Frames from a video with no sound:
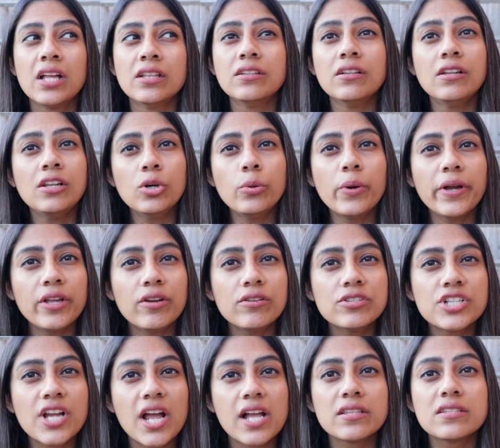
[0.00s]
the lower your
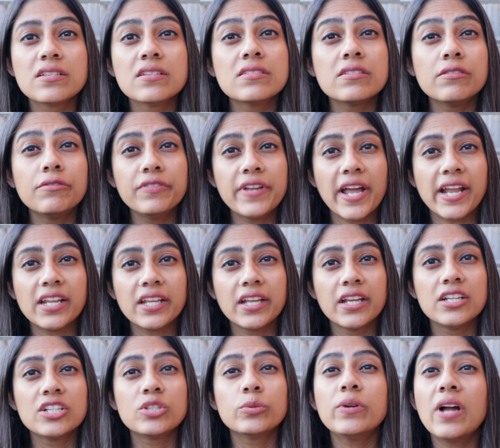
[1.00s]
chances of getting
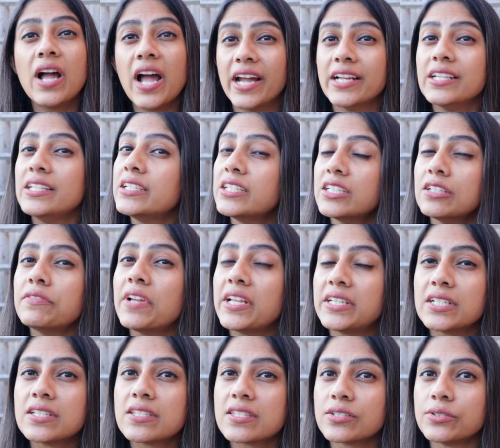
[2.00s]
into a highly
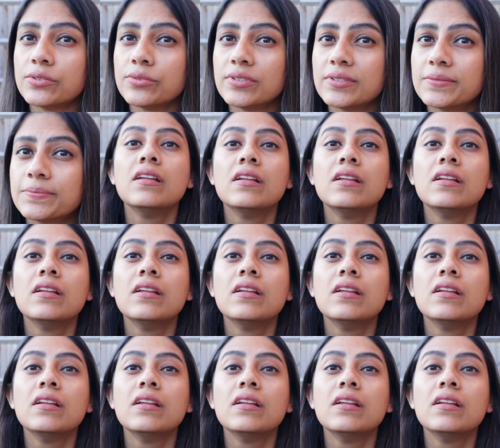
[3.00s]
coveted school.